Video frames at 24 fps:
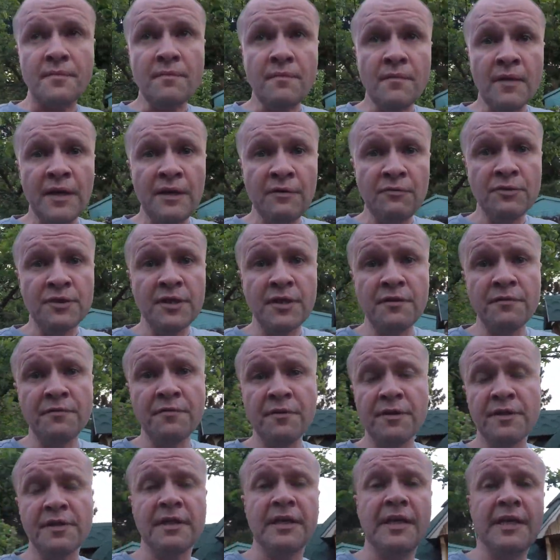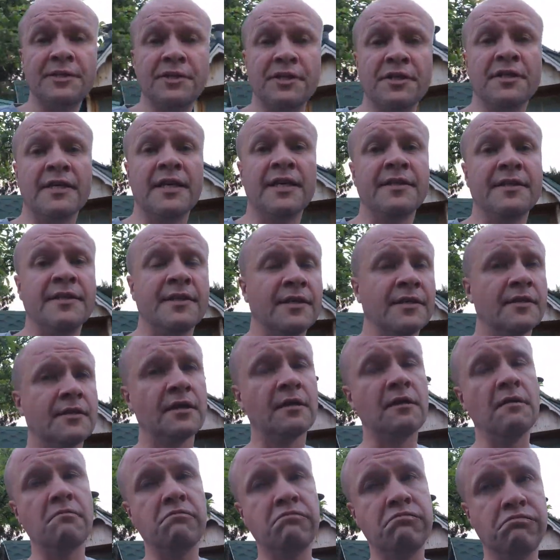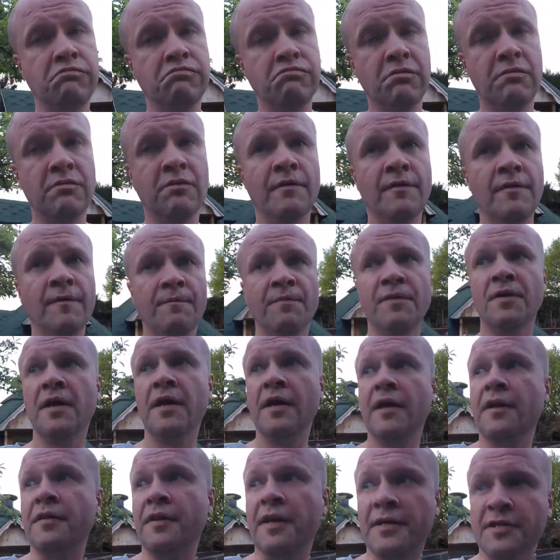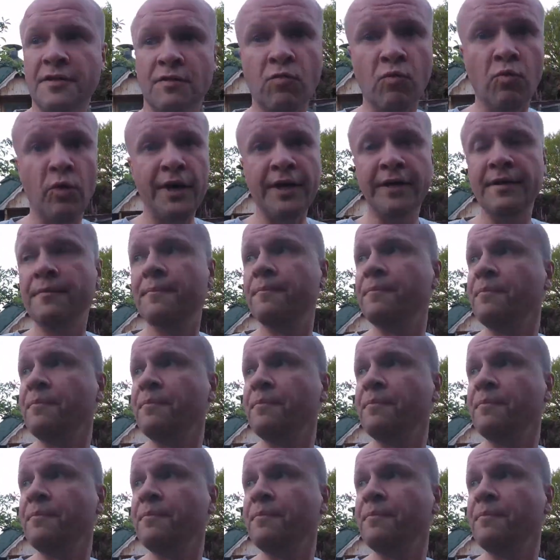it was over at the leisure centre, so that's a win.